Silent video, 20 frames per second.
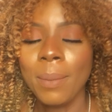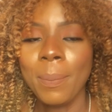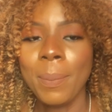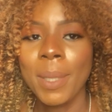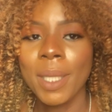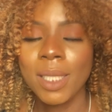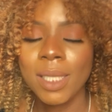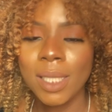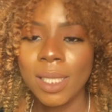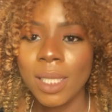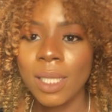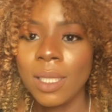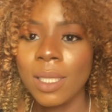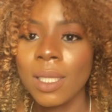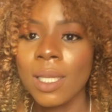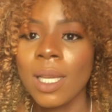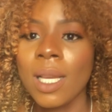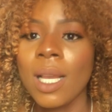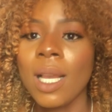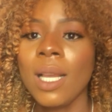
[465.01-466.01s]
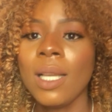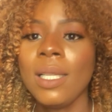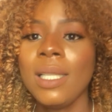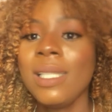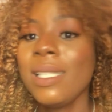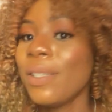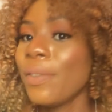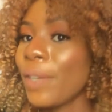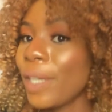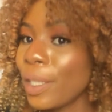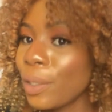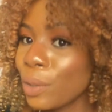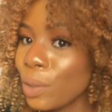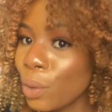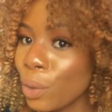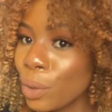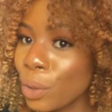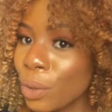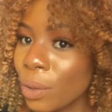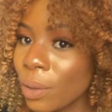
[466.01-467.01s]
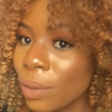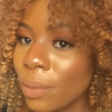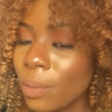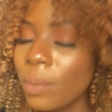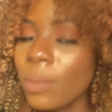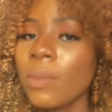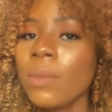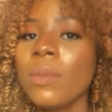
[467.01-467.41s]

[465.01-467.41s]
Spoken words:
per se. It's a very good lotion.